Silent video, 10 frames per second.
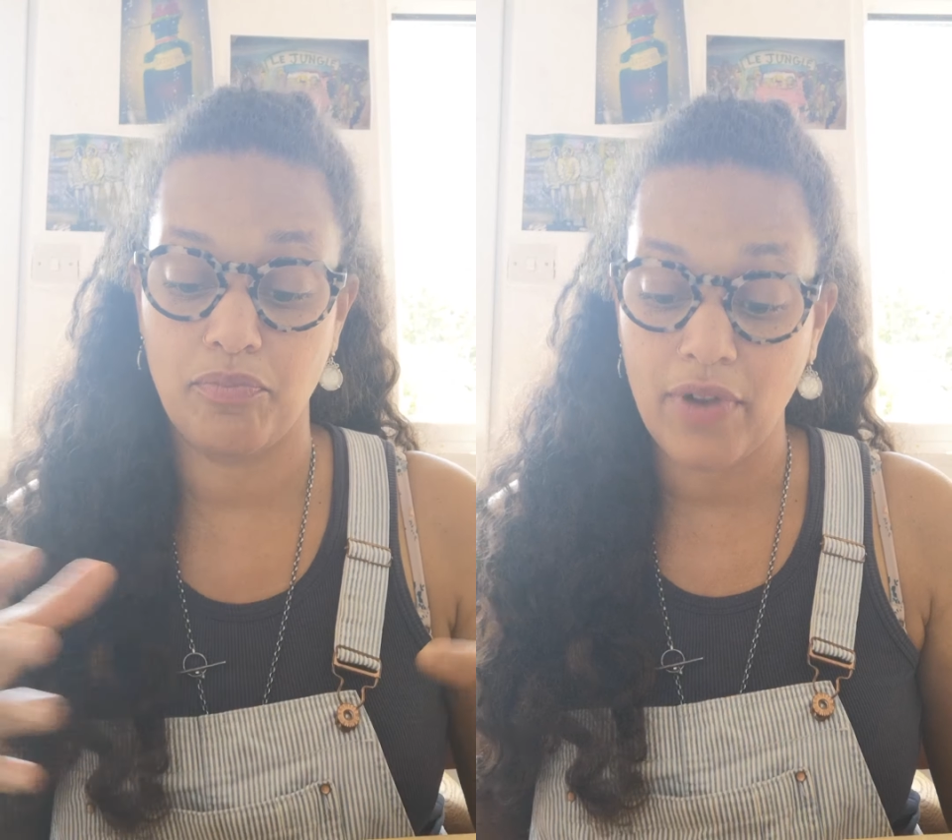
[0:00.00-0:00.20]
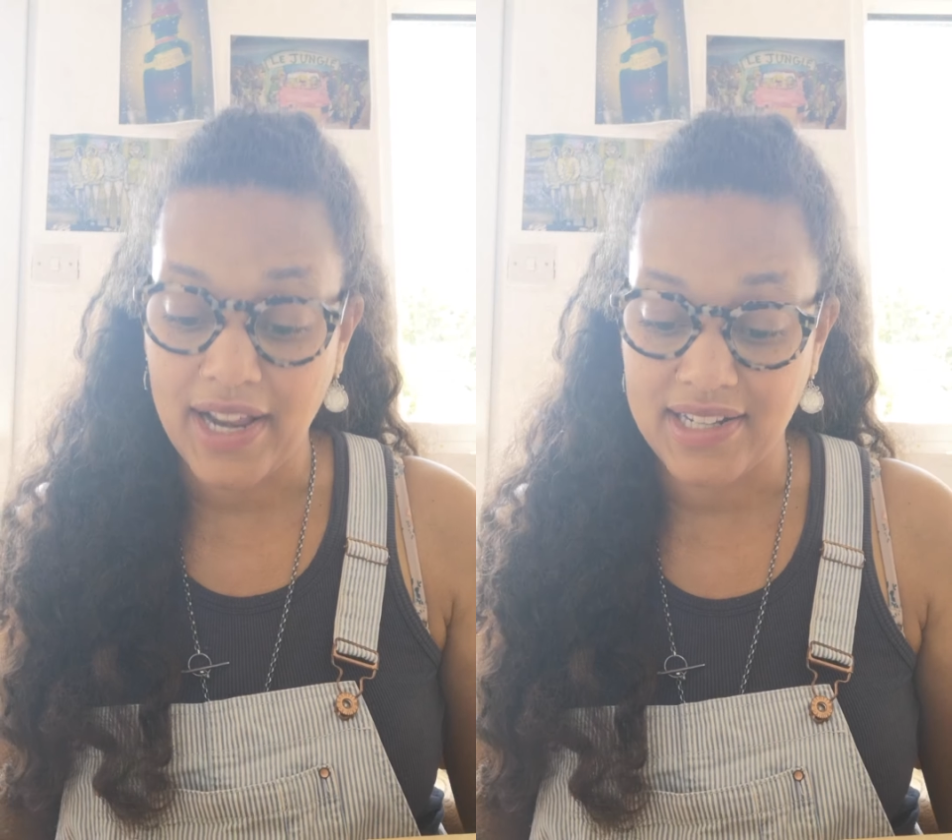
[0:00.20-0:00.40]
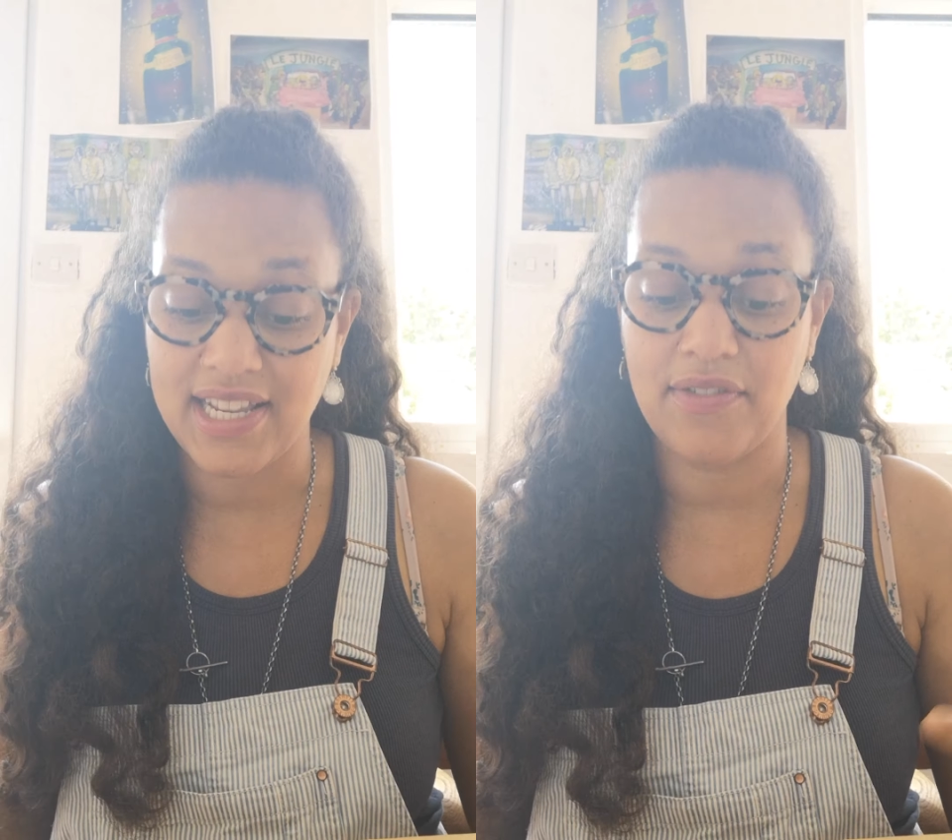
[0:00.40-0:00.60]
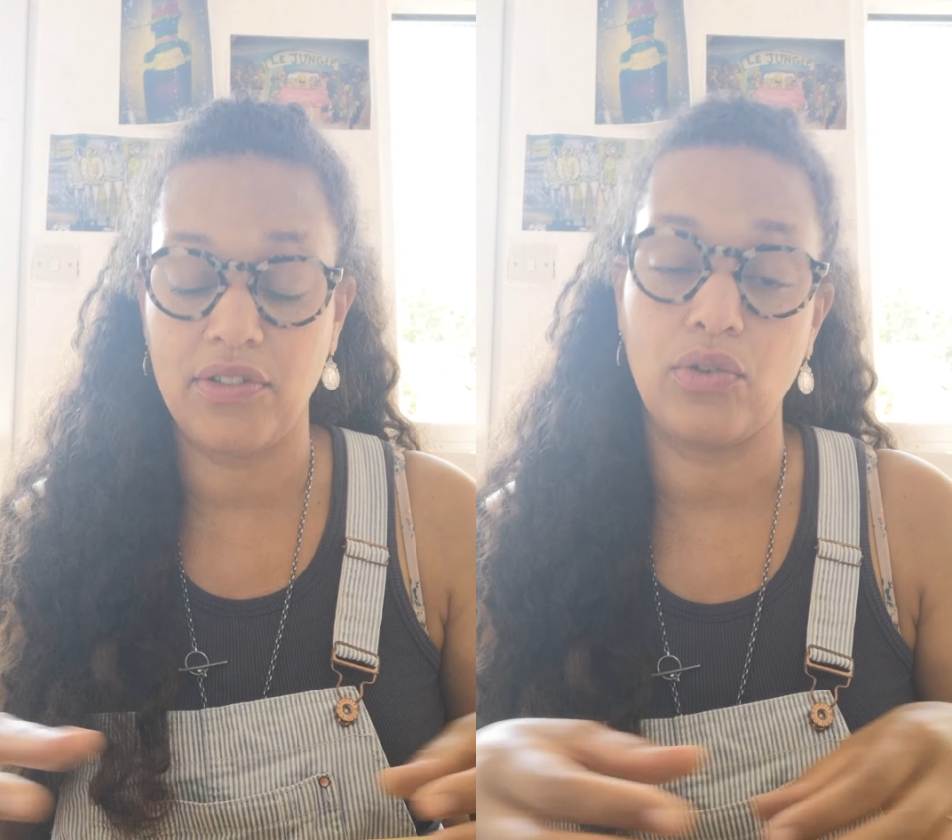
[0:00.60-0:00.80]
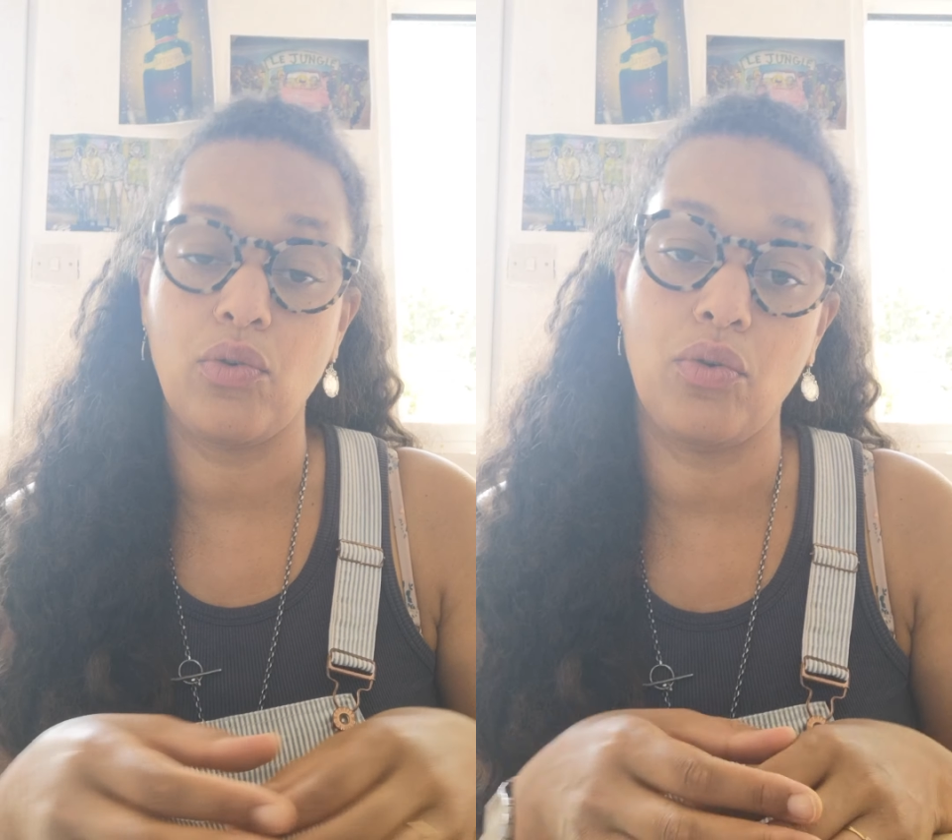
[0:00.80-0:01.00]
bringing
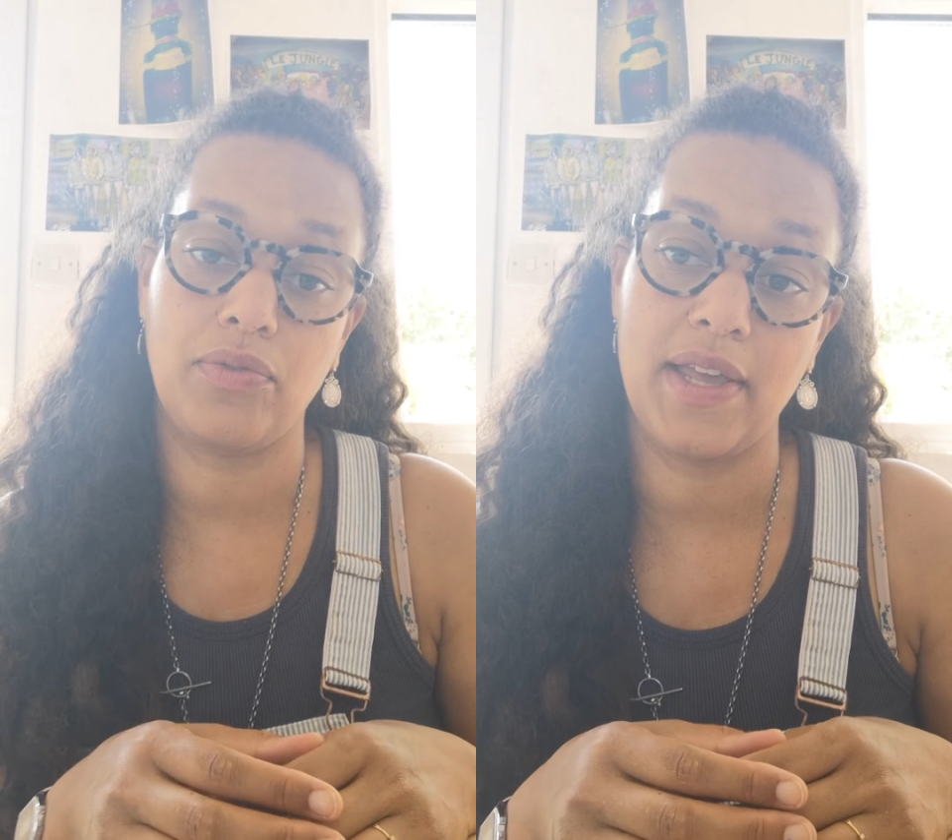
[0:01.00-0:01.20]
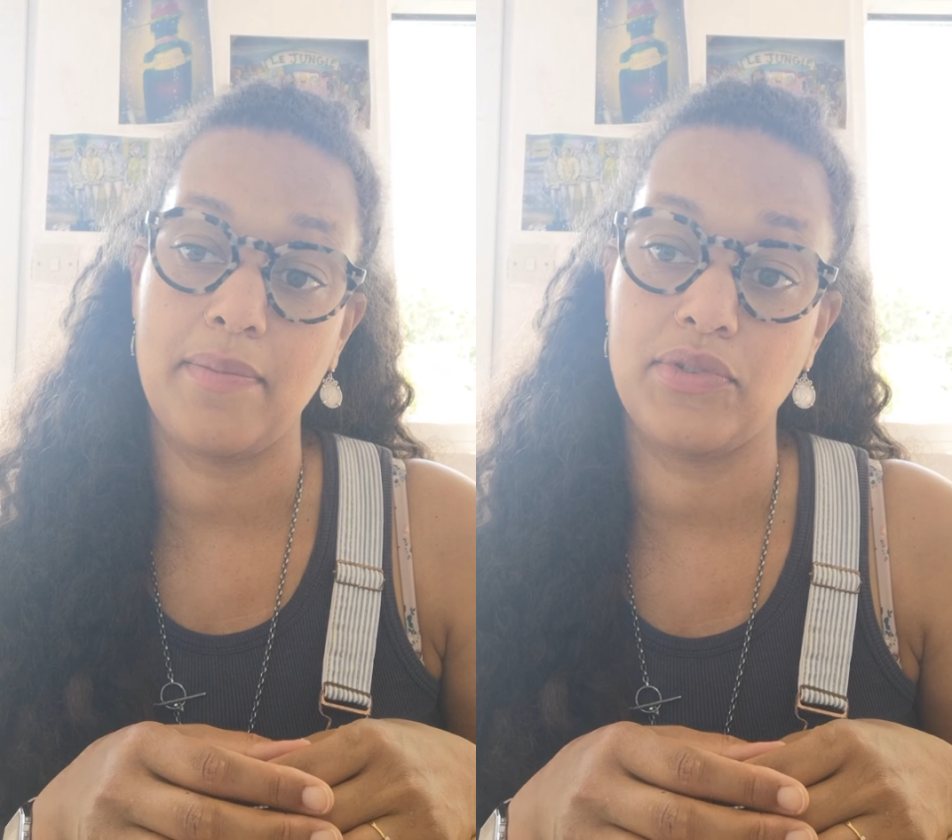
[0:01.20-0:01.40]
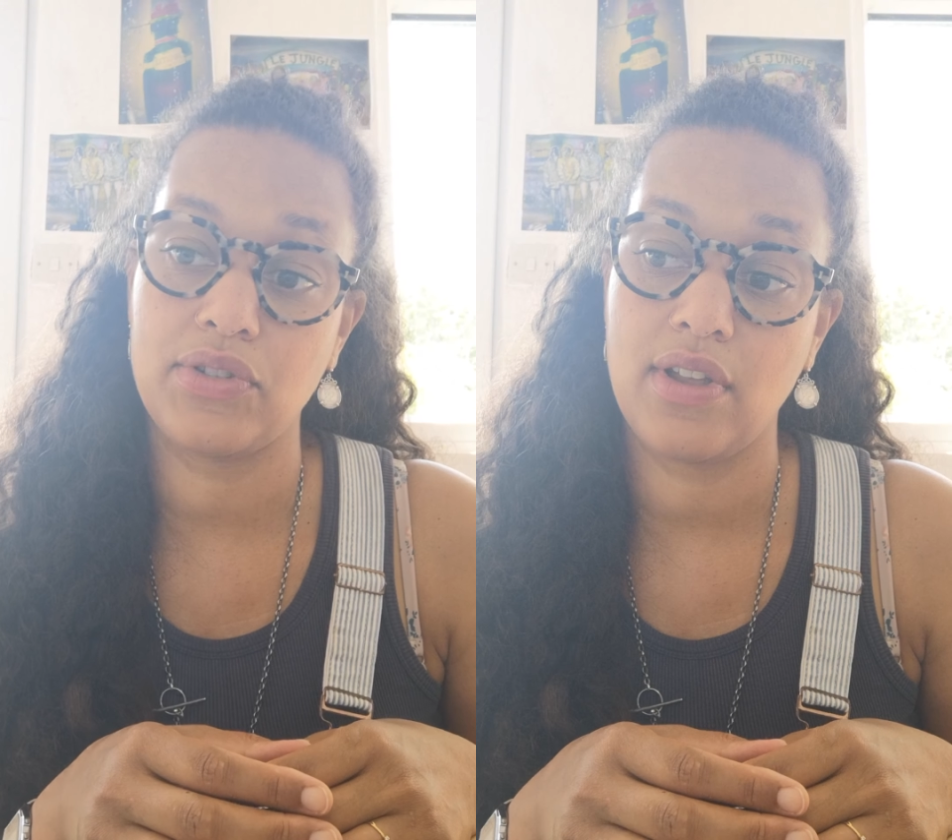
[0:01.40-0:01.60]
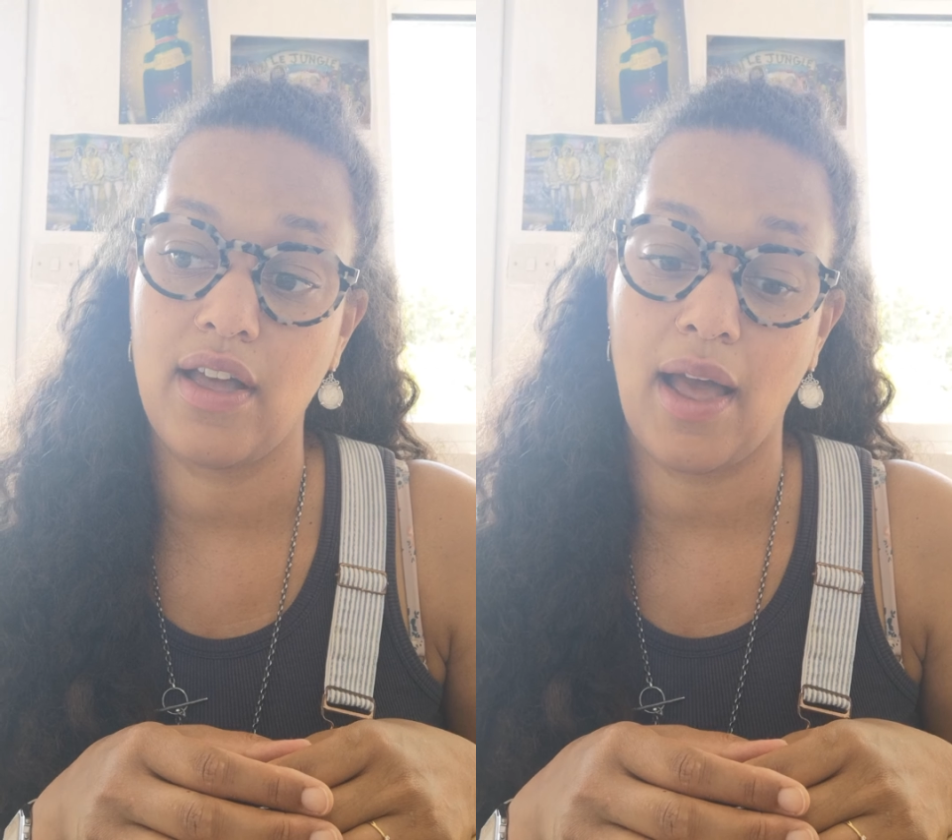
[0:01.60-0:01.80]
together the core themes